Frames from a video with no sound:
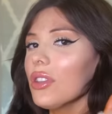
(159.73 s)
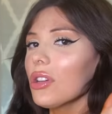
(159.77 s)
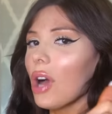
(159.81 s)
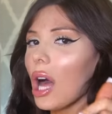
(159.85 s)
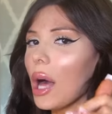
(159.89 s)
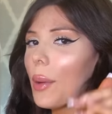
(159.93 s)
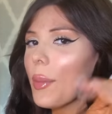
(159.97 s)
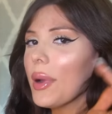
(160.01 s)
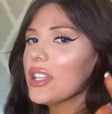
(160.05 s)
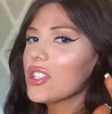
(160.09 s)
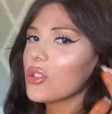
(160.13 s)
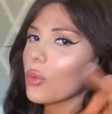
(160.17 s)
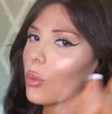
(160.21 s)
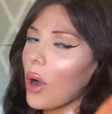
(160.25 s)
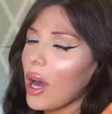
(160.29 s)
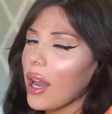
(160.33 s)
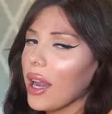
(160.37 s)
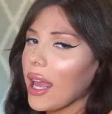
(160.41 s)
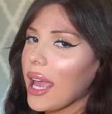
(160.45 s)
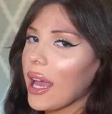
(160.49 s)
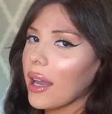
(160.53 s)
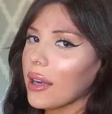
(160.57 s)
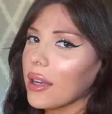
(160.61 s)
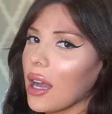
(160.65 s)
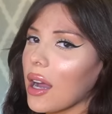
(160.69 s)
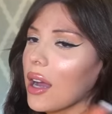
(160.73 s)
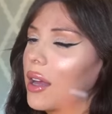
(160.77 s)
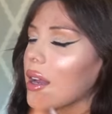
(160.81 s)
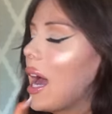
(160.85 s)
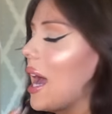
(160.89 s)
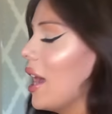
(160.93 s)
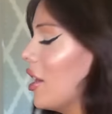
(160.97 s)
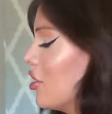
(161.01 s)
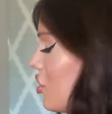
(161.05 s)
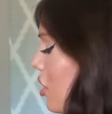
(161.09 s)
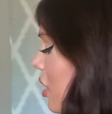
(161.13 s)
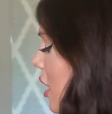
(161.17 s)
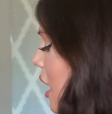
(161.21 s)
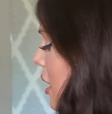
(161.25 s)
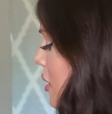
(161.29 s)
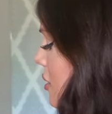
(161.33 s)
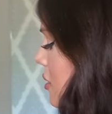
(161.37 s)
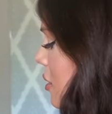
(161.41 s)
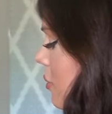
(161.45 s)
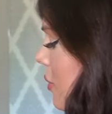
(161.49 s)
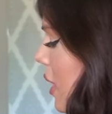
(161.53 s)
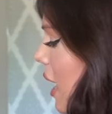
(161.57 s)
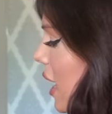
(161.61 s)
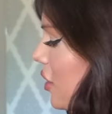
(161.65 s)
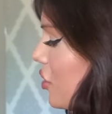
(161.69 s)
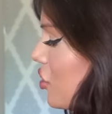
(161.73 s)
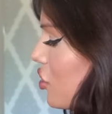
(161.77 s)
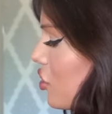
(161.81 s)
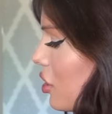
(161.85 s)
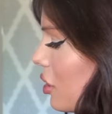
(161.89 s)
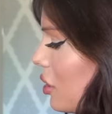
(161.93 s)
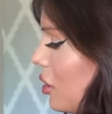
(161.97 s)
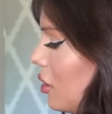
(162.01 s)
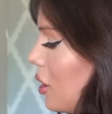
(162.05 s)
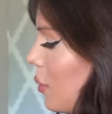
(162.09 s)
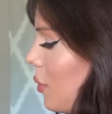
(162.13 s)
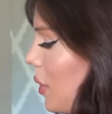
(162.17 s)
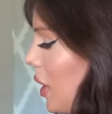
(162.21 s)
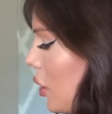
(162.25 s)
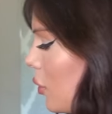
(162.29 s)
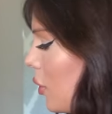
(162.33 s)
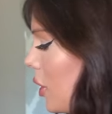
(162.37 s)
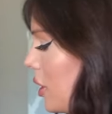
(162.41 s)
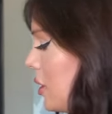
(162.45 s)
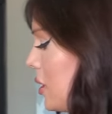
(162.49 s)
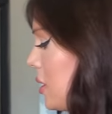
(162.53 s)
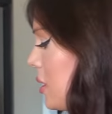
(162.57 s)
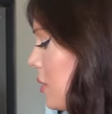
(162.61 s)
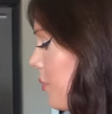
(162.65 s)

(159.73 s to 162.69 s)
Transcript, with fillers: in the comments what handgun I should get to match the pink ones.